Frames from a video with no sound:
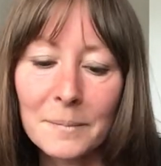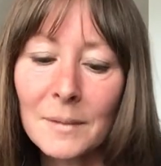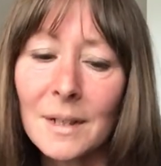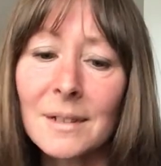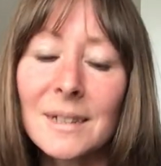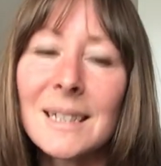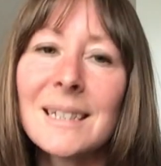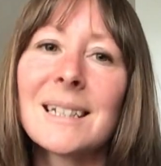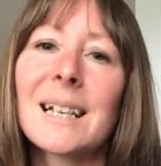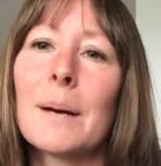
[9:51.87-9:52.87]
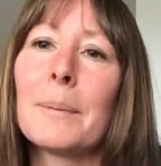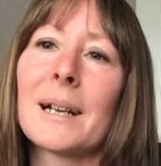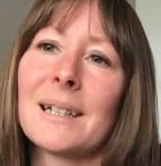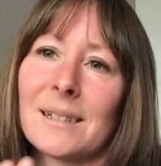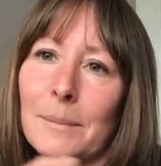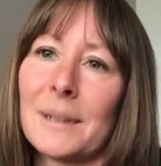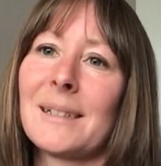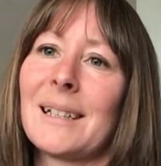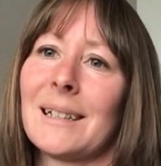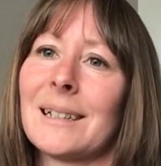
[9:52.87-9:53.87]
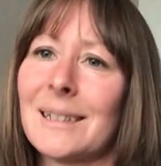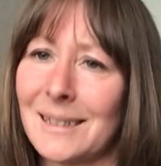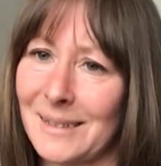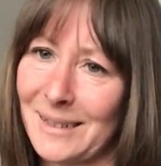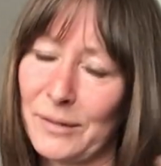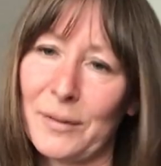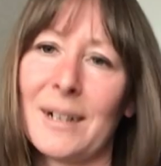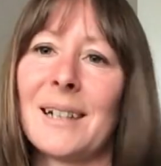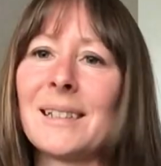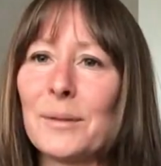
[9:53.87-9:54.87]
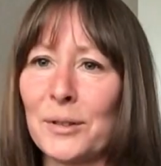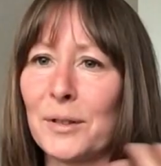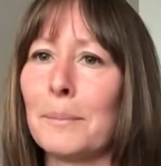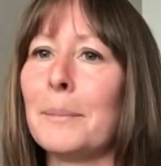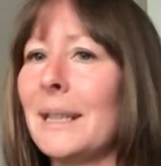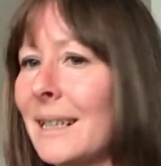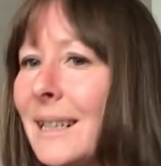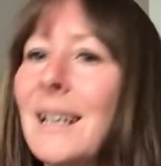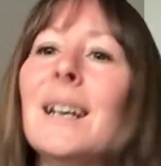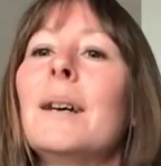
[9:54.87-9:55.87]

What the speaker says: because I need to get back into my skin. I felt like that was just me.